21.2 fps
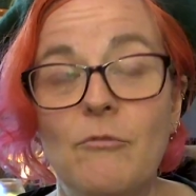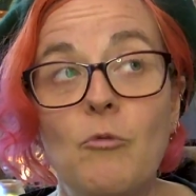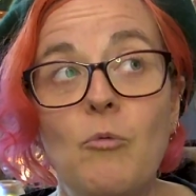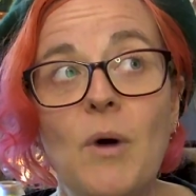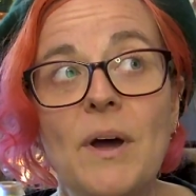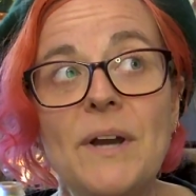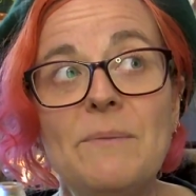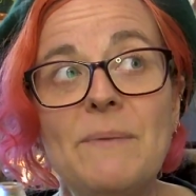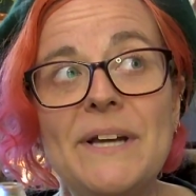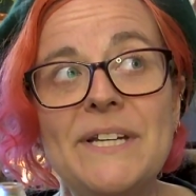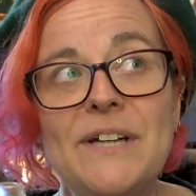
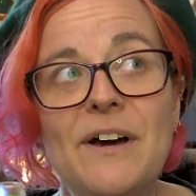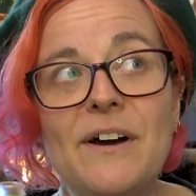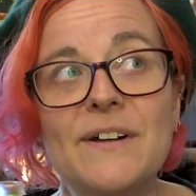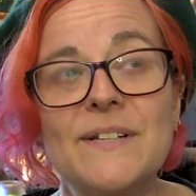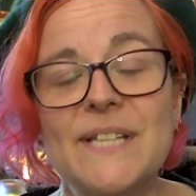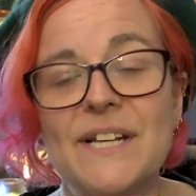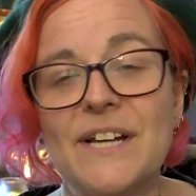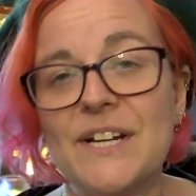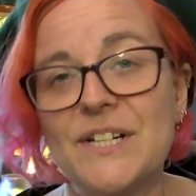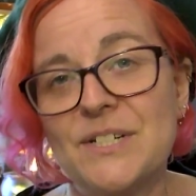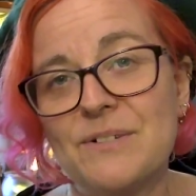one of my
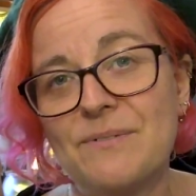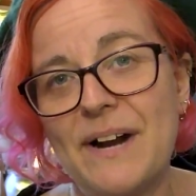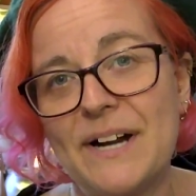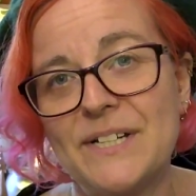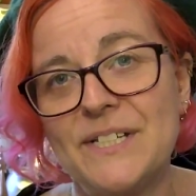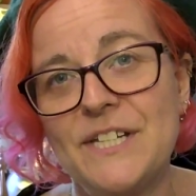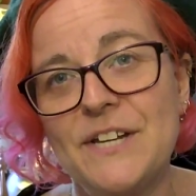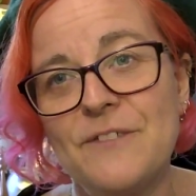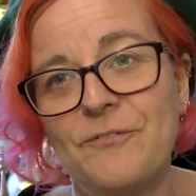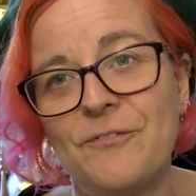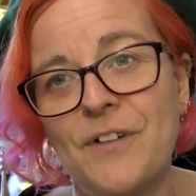dogs I got
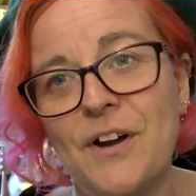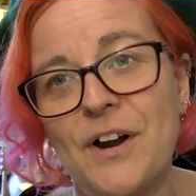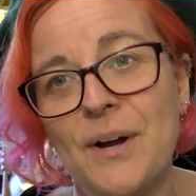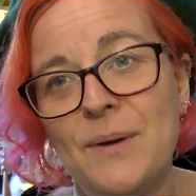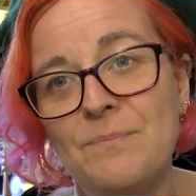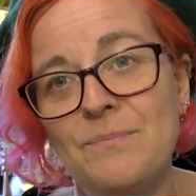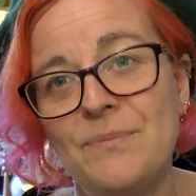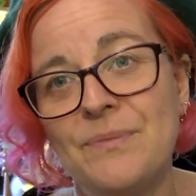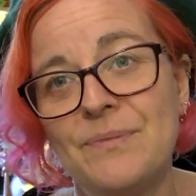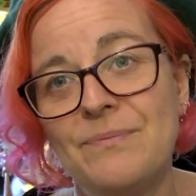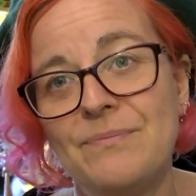directly
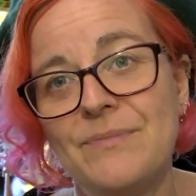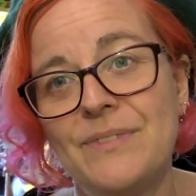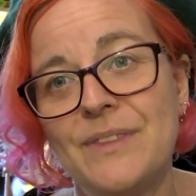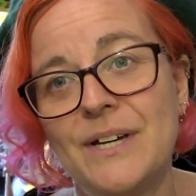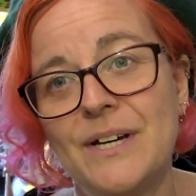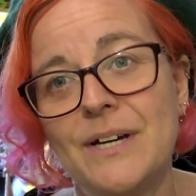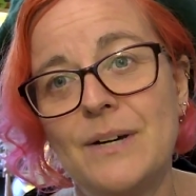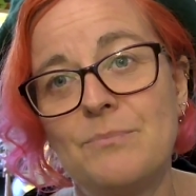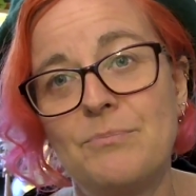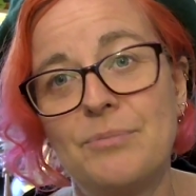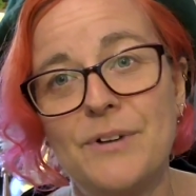from
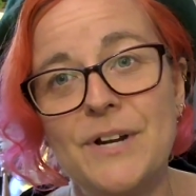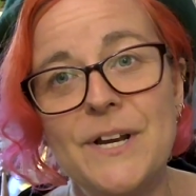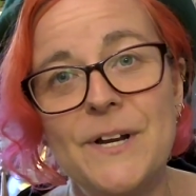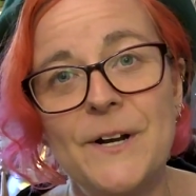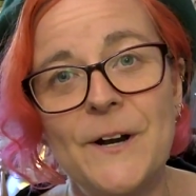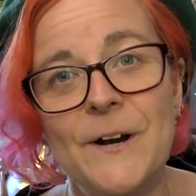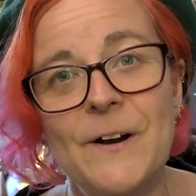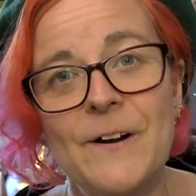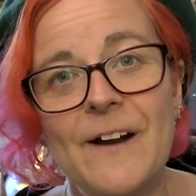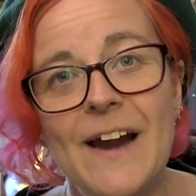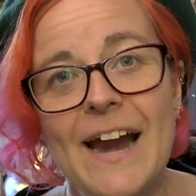the
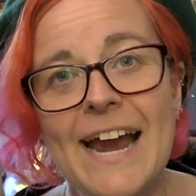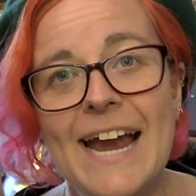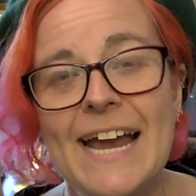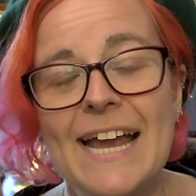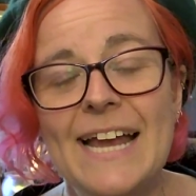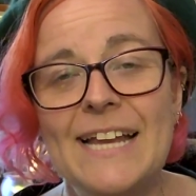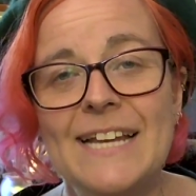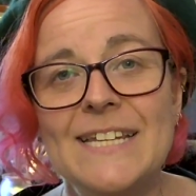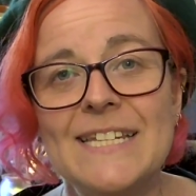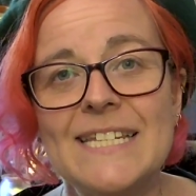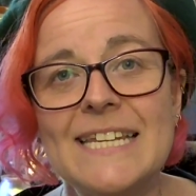breeder,
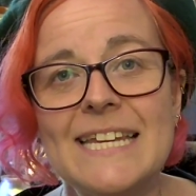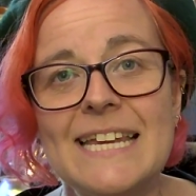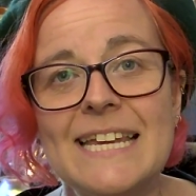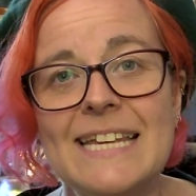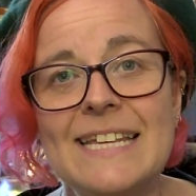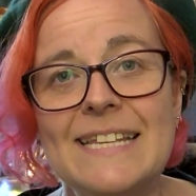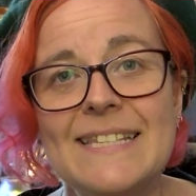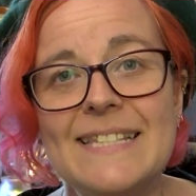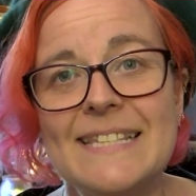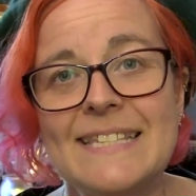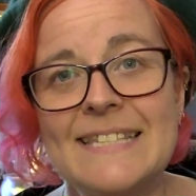and
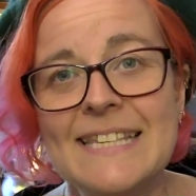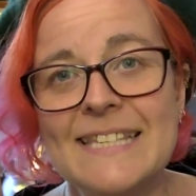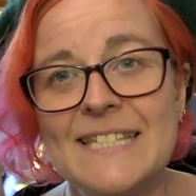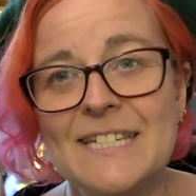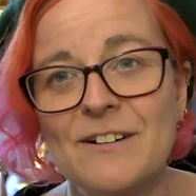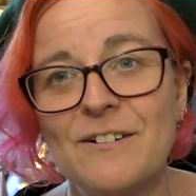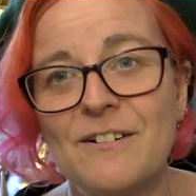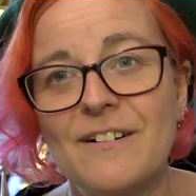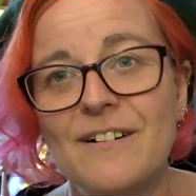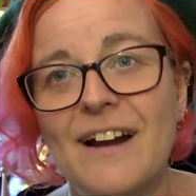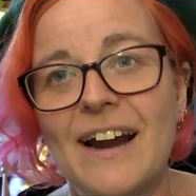his
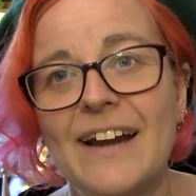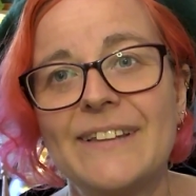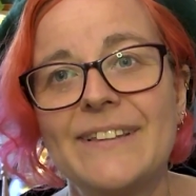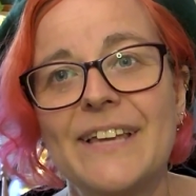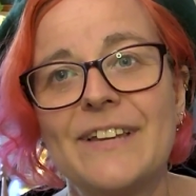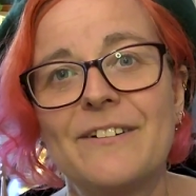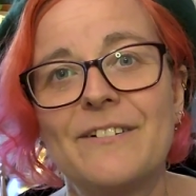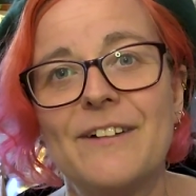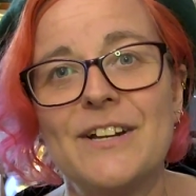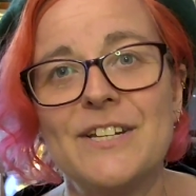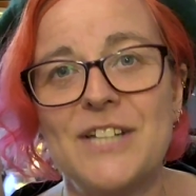sister I
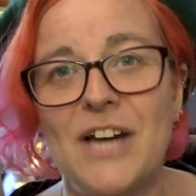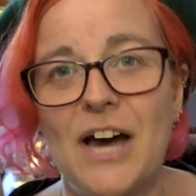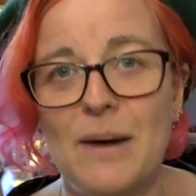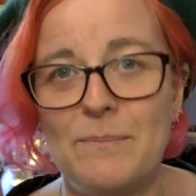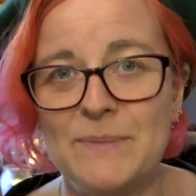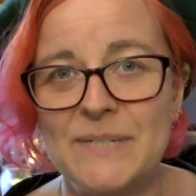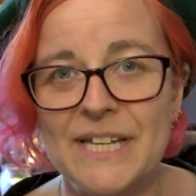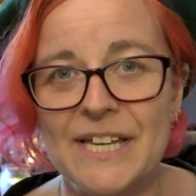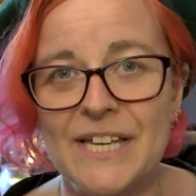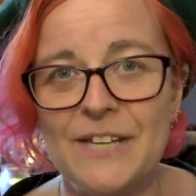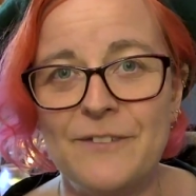later
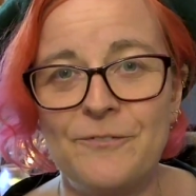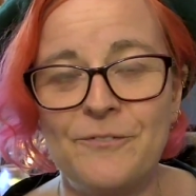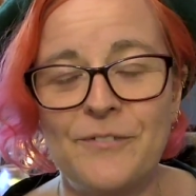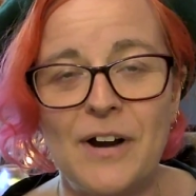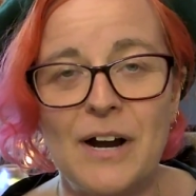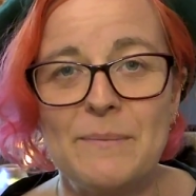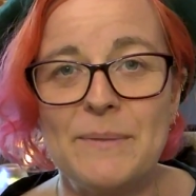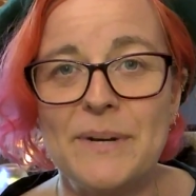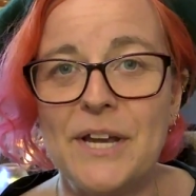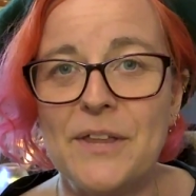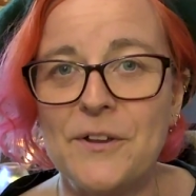adopted
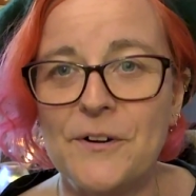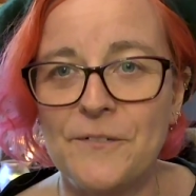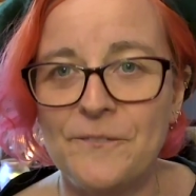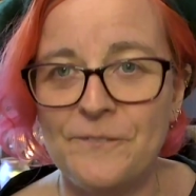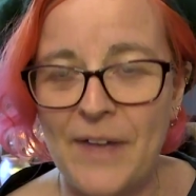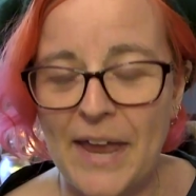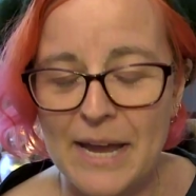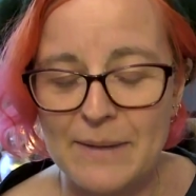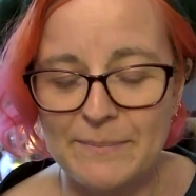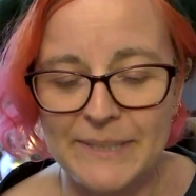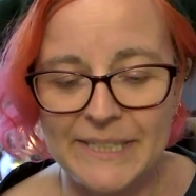from another
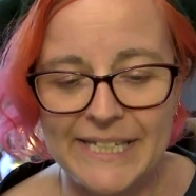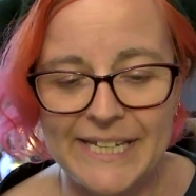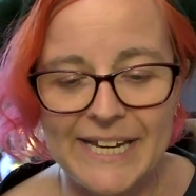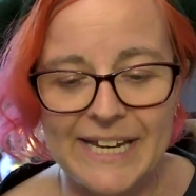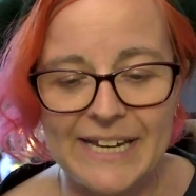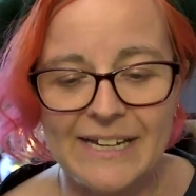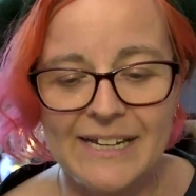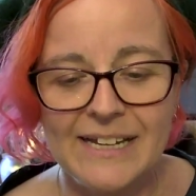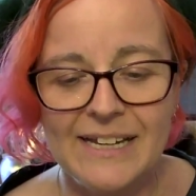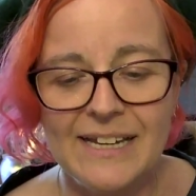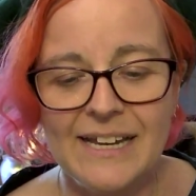
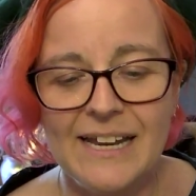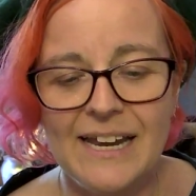family.